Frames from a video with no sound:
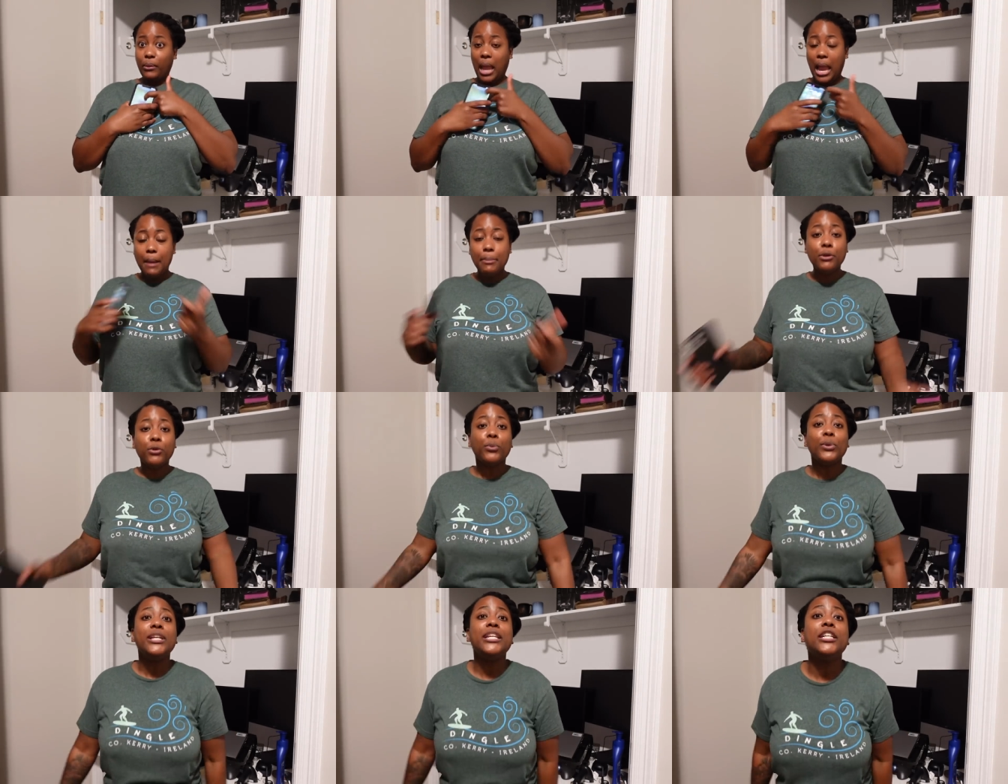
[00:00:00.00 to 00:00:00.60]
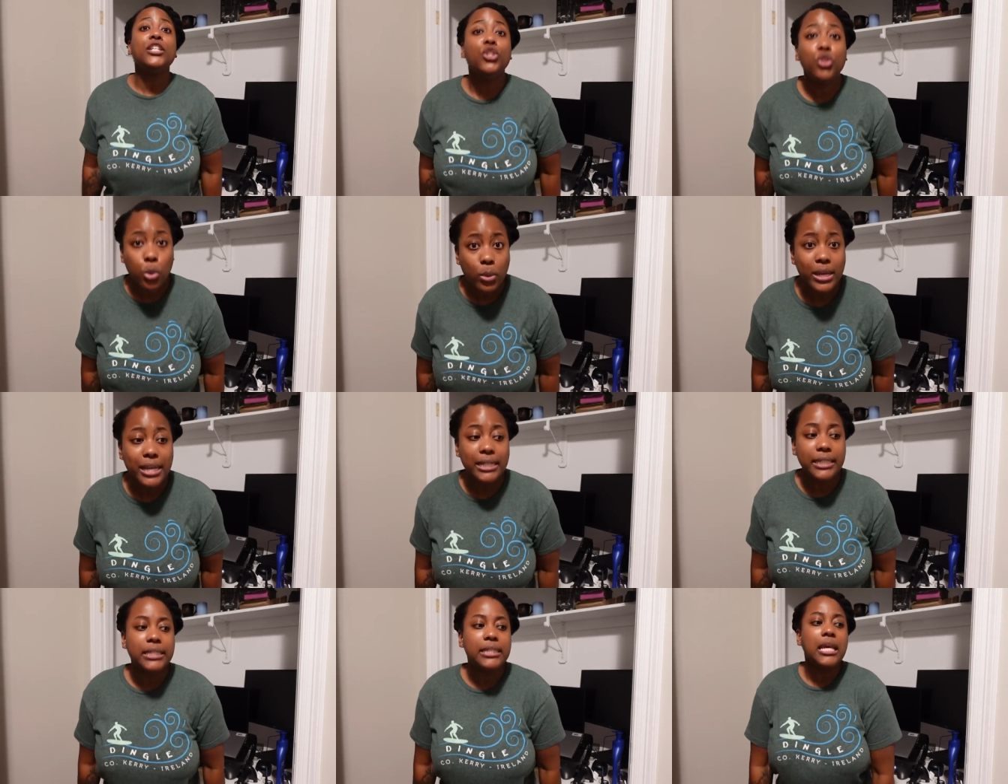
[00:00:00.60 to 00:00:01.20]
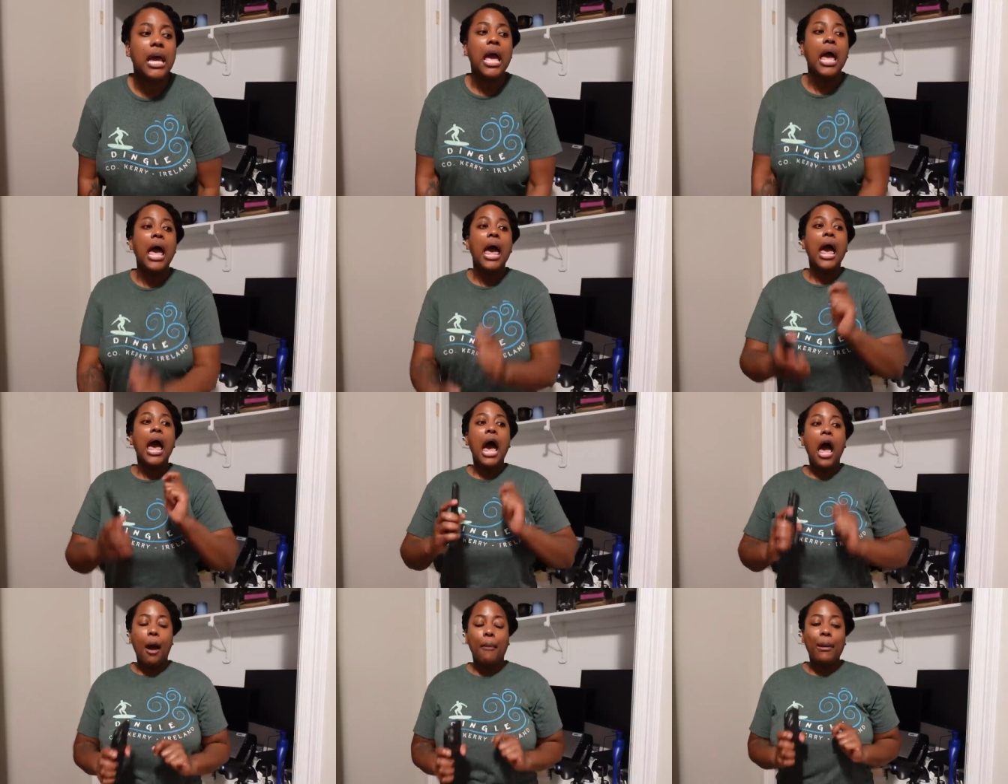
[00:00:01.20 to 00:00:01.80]
I've been reading tweets
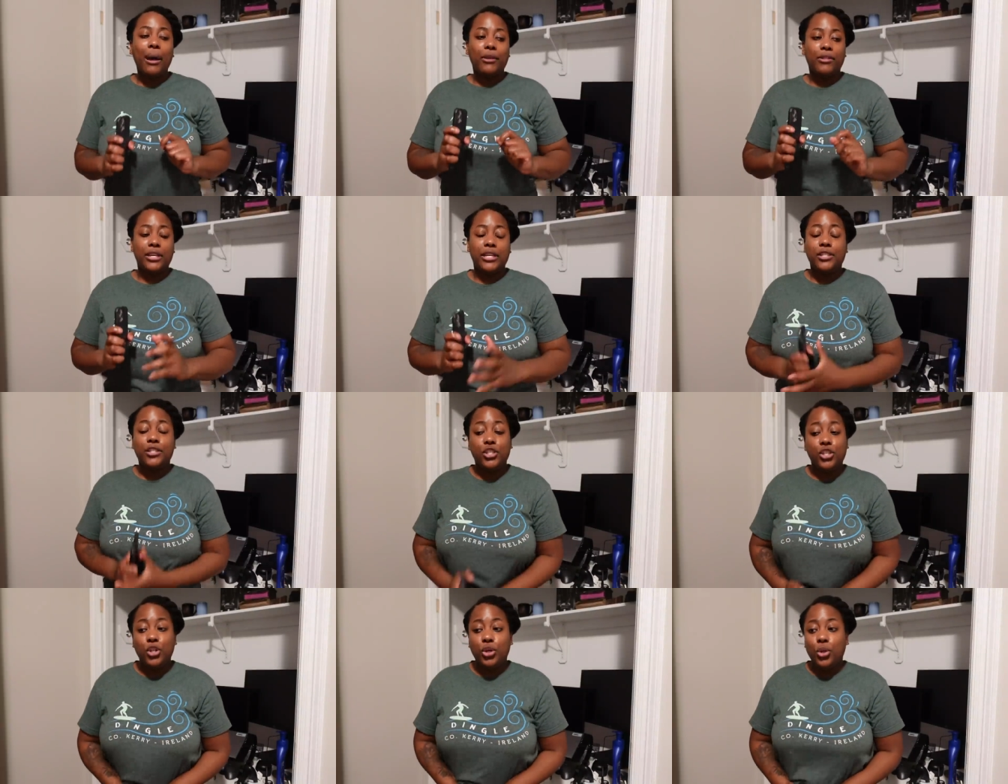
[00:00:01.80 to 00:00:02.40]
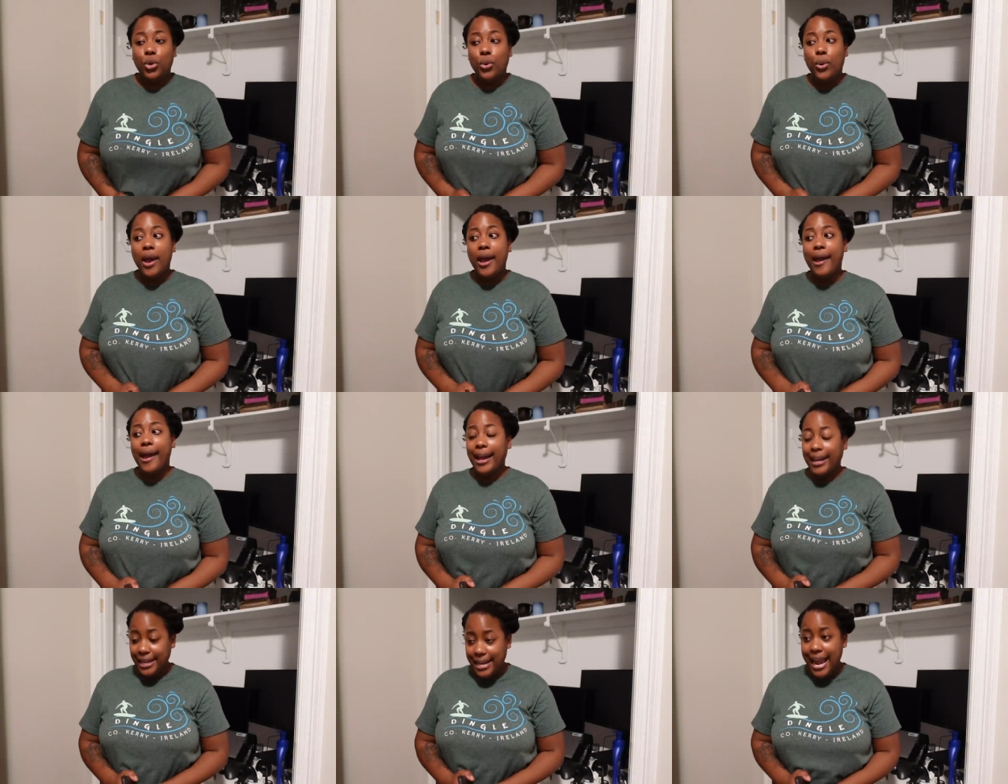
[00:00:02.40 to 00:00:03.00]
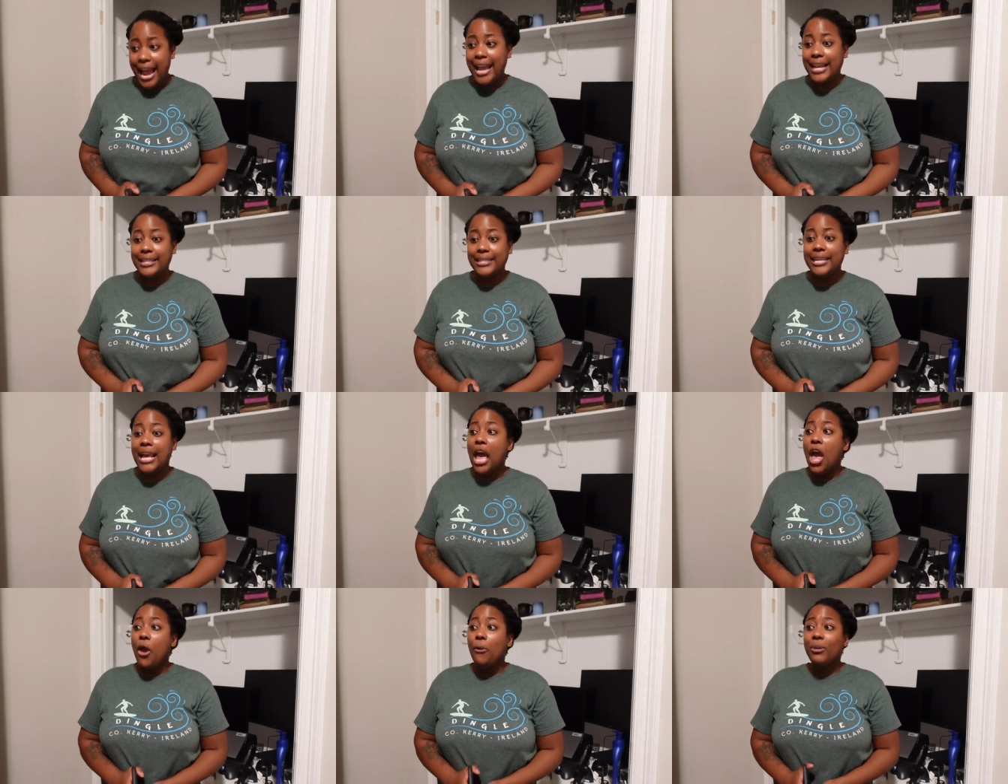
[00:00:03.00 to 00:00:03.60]
about these two, and yikes.